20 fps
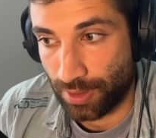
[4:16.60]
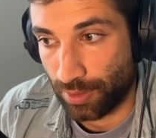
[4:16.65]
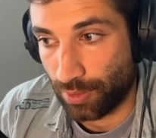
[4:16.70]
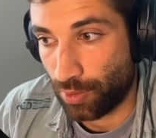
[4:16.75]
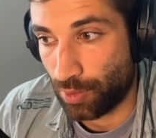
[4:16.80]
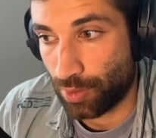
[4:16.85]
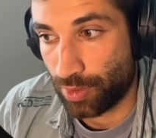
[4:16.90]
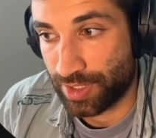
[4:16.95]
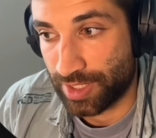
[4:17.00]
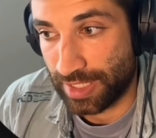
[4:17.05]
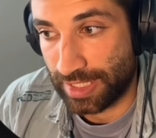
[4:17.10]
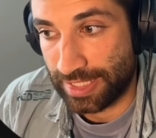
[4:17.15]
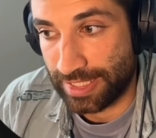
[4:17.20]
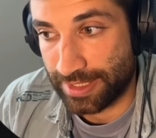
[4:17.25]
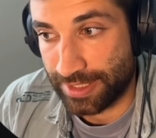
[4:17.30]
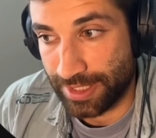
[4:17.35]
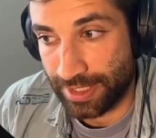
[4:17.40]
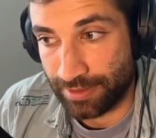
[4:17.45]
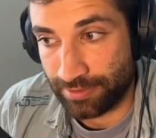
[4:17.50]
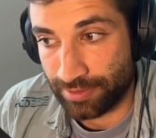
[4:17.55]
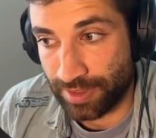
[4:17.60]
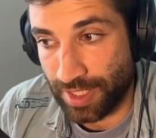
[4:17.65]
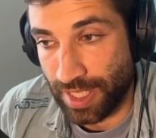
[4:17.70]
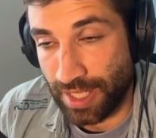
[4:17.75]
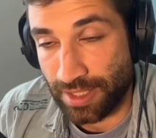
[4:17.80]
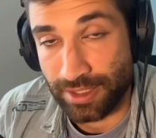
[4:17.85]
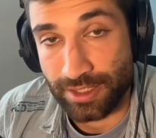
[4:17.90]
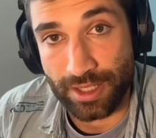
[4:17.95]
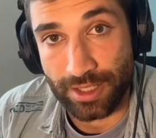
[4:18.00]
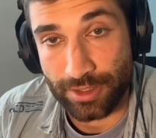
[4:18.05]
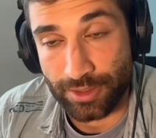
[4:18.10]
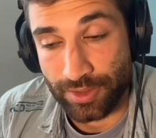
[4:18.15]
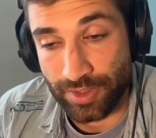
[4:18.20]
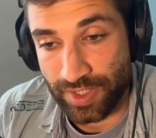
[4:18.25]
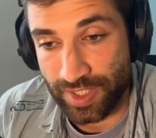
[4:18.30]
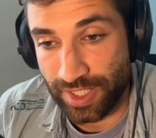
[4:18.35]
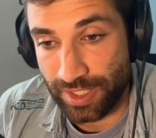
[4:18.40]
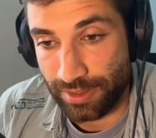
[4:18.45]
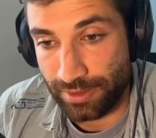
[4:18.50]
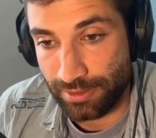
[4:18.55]
or delete even entire
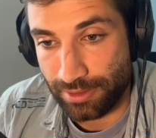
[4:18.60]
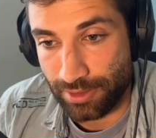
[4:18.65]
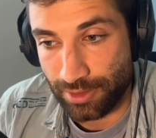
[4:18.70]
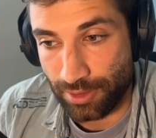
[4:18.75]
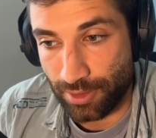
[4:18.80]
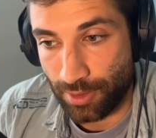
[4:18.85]
scenes